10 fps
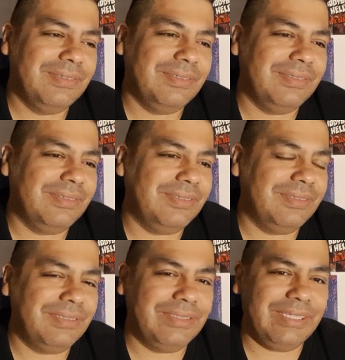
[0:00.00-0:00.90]
Uh,
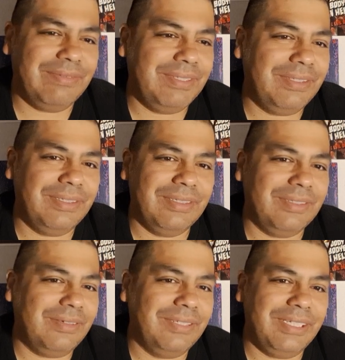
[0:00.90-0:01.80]
every
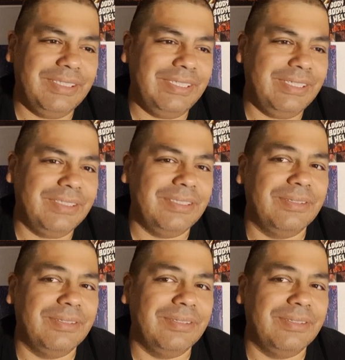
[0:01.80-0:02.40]
all the ideas.